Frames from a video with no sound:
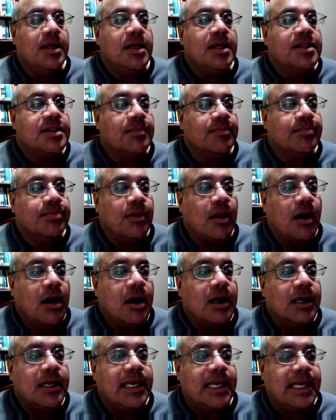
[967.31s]
the
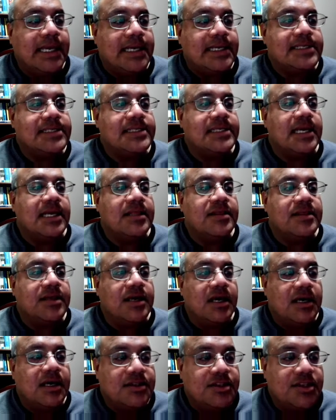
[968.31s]
block is the
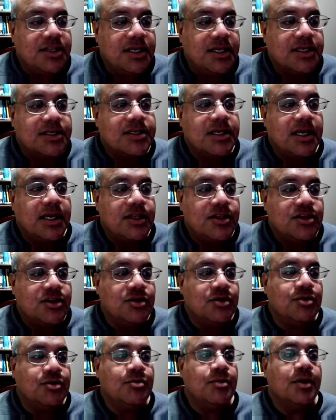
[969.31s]

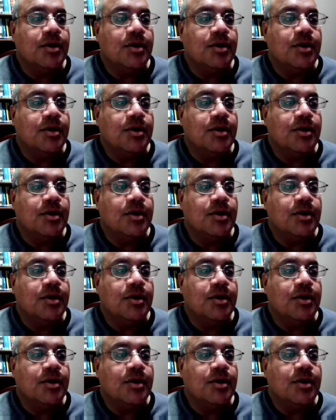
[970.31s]
DSI2